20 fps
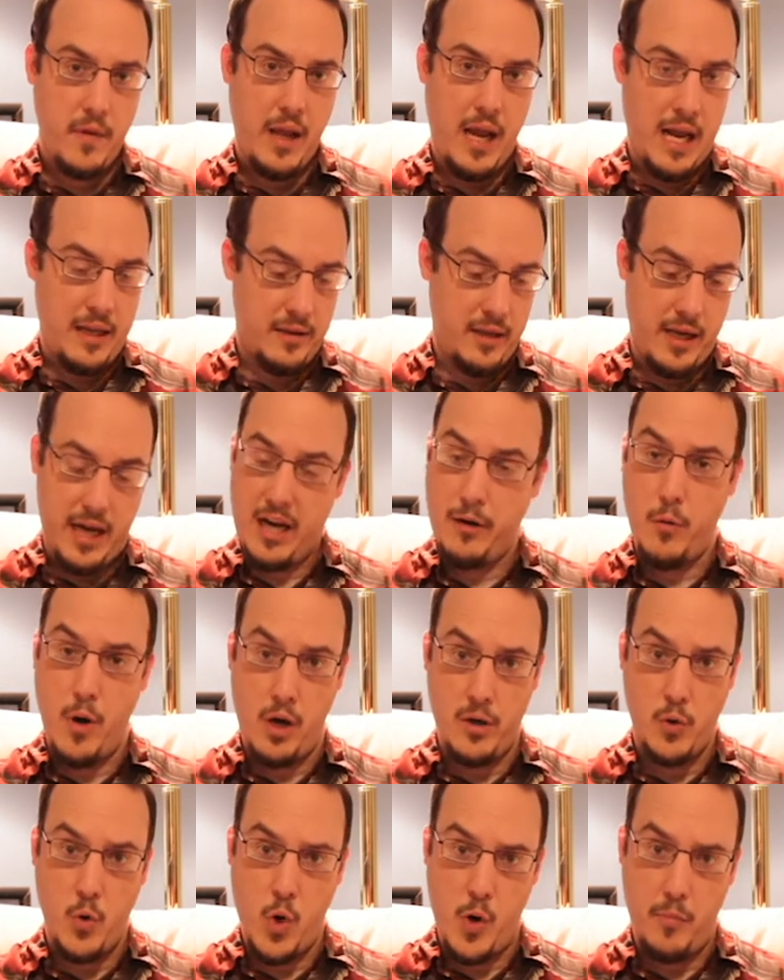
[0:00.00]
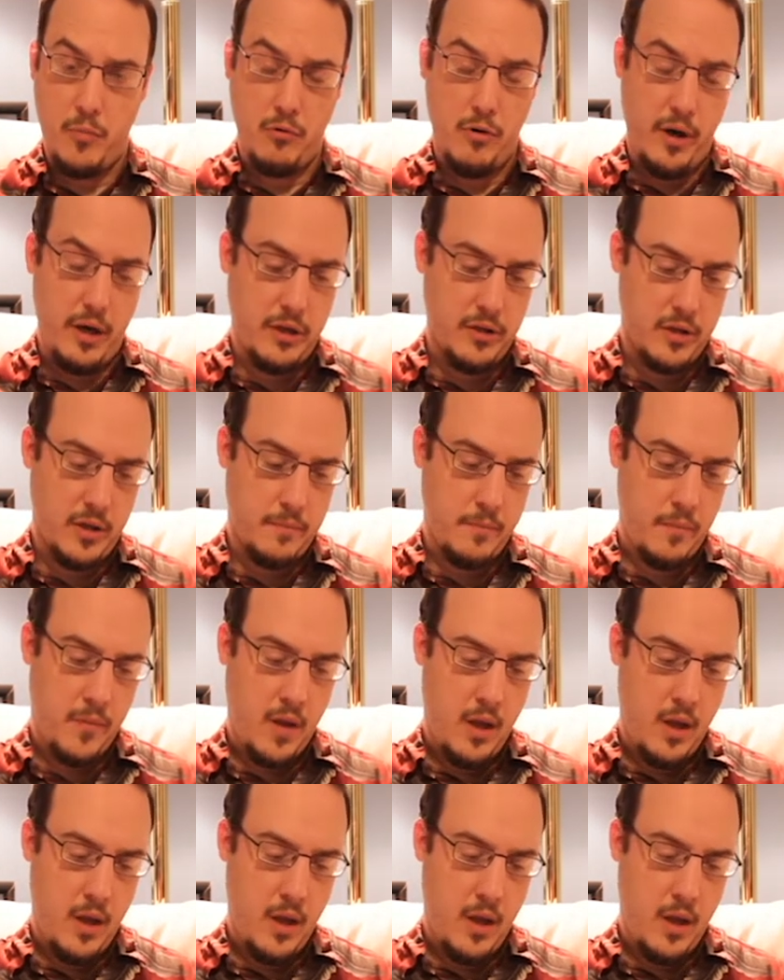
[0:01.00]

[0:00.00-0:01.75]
at the Enron Corporation.